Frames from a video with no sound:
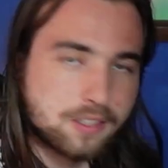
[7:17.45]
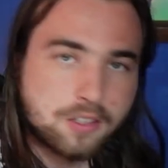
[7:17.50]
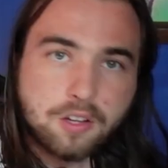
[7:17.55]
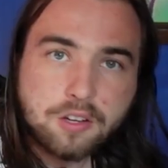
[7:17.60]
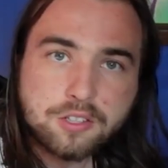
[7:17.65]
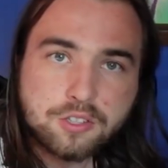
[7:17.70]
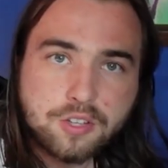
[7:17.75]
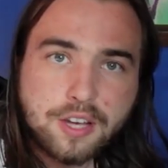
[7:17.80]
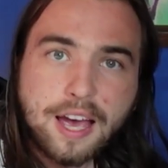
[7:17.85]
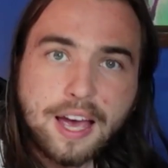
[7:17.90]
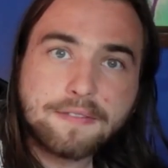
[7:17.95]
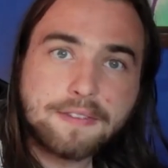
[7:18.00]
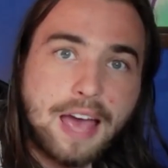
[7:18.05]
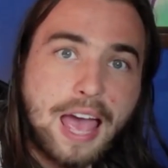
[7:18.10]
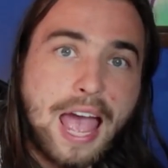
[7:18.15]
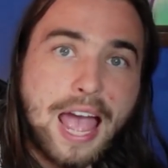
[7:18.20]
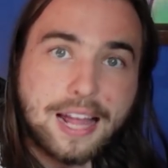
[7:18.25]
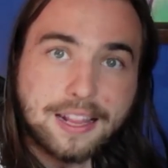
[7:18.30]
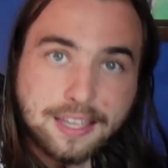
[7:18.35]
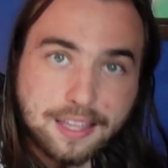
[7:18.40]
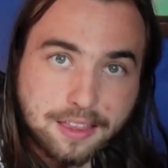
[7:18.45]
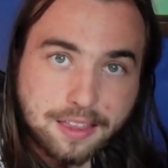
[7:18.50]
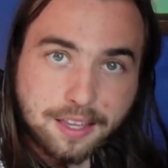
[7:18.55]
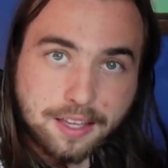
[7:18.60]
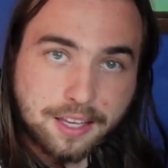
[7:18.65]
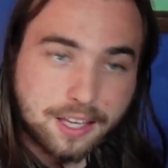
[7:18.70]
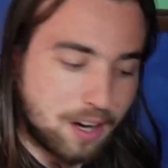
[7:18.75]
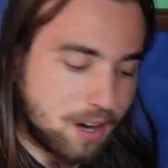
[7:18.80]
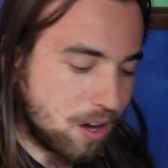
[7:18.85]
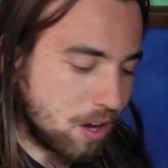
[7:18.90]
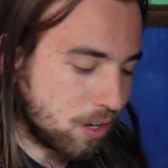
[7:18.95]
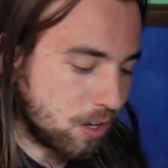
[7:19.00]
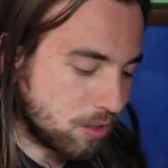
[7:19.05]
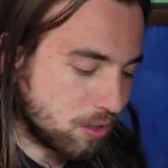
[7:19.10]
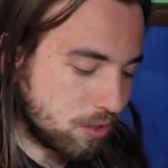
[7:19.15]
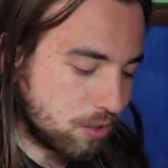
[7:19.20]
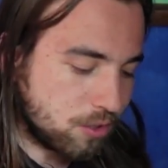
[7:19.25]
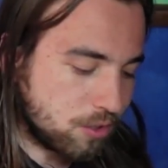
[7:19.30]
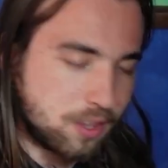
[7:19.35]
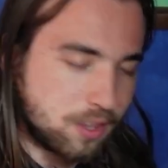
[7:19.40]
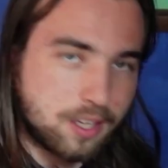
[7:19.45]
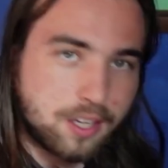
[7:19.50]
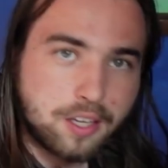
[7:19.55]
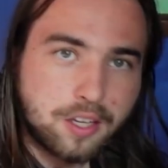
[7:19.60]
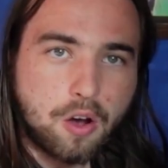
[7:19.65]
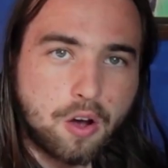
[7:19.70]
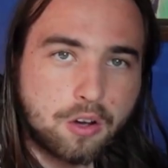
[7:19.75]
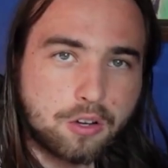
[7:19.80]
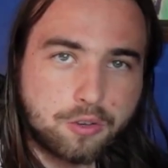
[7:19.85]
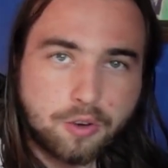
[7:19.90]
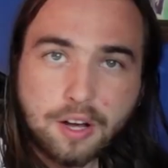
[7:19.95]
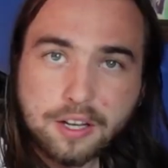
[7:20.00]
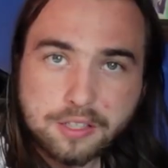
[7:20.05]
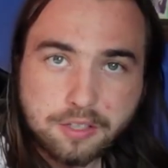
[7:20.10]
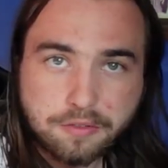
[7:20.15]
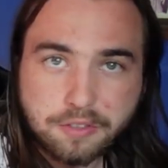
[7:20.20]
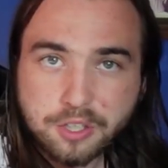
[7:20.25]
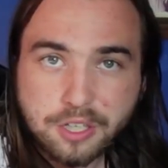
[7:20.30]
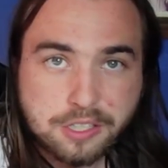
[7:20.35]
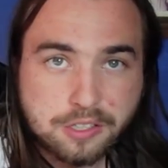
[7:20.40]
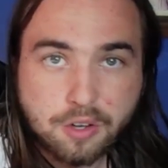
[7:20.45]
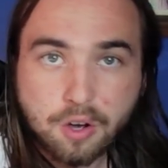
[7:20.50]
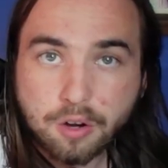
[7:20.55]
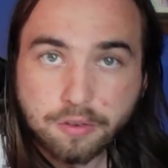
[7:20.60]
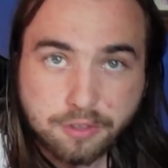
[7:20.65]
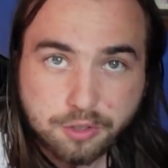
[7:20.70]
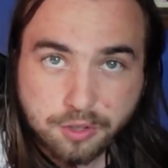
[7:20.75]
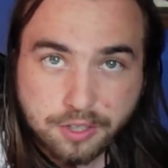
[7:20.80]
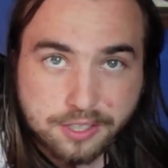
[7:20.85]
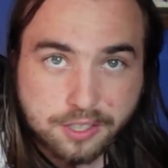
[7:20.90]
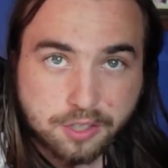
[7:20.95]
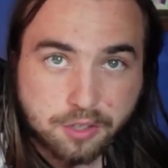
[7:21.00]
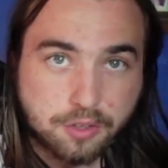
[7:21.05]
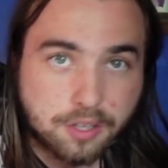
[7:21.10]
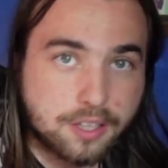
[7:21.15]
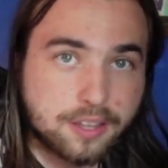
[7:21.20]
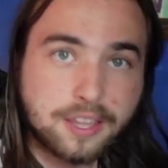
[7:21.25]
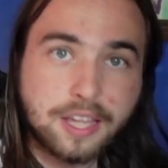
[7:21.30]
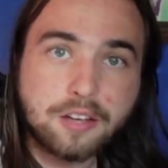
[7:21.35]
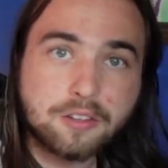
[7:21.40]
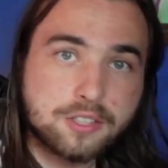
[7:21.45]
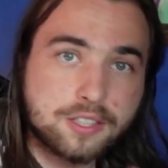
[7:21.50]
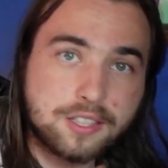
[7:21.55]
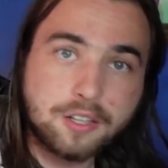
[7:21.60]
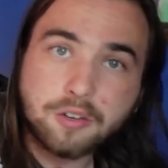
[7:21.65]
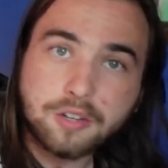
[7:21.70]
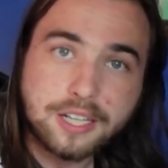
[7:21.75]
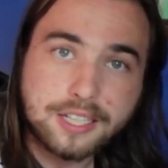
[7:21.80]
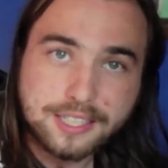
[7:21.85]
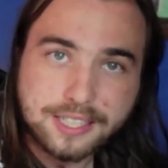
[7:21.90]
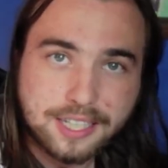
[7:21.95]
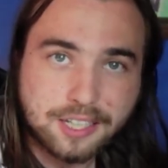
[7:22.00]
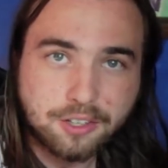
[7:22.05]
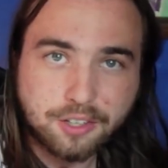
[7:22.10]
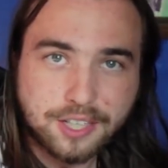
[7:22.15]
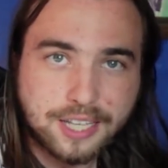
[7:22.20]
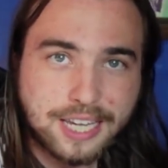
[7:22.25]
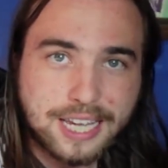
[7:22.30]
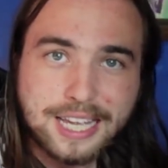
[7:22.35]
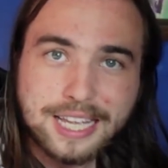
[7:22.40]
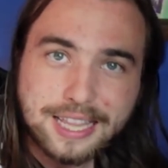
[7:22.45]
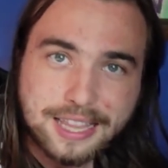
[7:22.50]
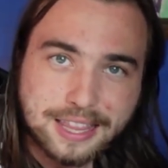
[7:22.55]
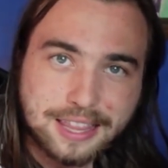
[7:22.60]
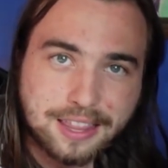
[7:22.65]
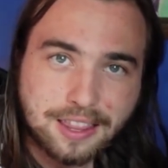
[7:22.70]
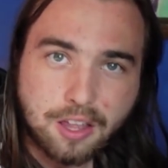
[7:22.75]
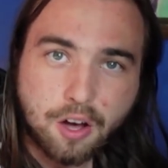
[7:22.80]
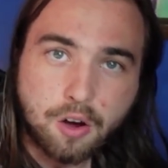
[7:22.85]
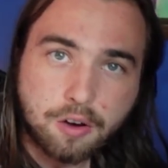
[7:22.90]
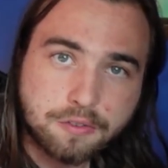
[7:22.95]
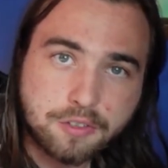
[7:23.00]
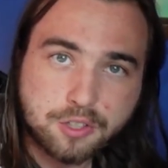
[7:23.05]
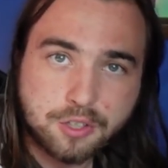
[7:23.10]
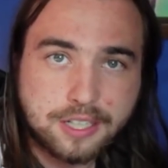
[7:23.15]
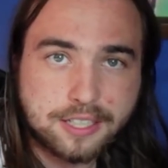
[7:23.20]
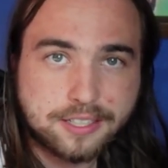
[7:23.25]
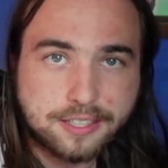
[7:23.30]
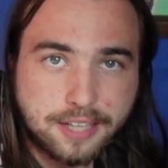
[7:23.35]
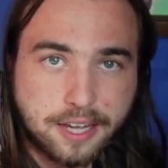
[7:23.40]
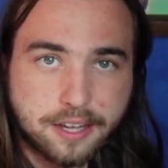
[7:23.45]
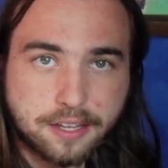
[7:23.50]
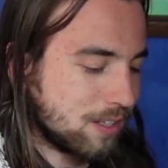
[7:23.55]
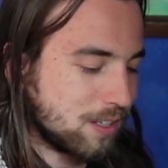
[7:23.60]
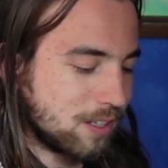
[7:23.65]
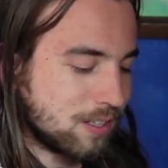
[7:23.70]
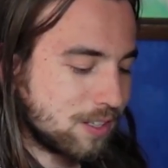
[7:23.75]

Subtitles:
As long as you have anything under the cross overdress or overdress unit, they are still considered in the overdress state.